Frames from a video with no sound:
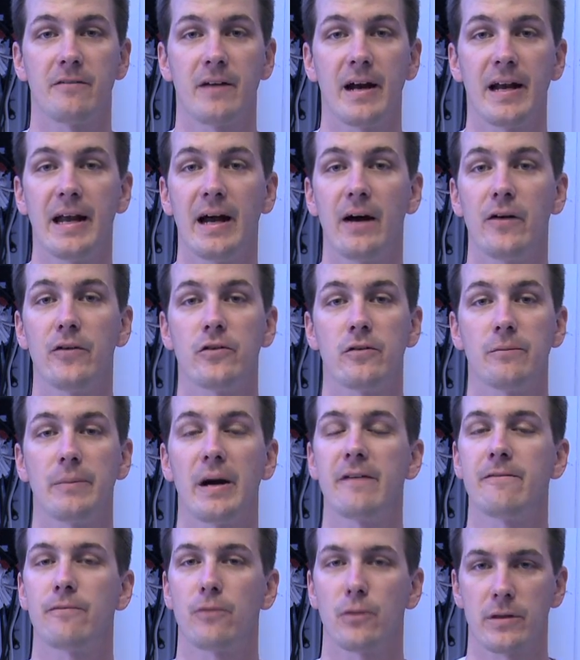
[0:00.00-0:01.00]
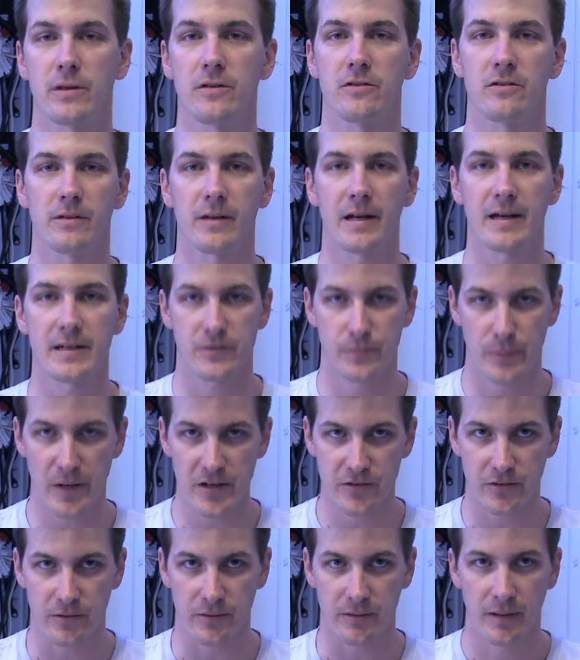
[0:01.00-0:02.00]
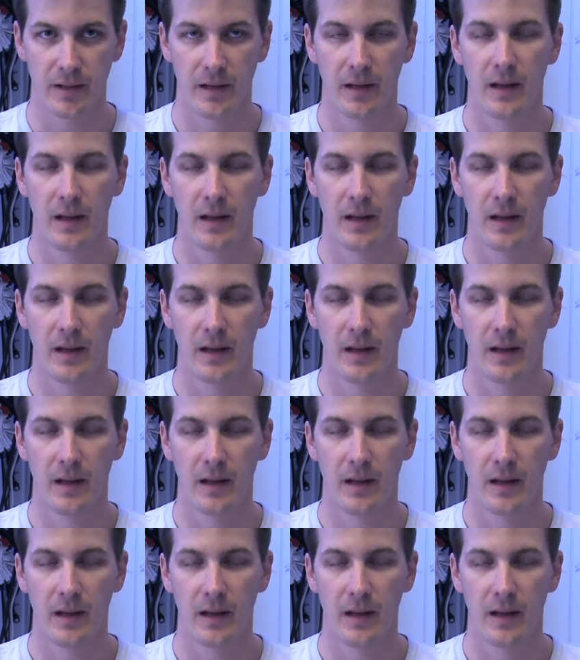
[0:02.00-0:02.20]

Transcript: right now during my 4th of July special.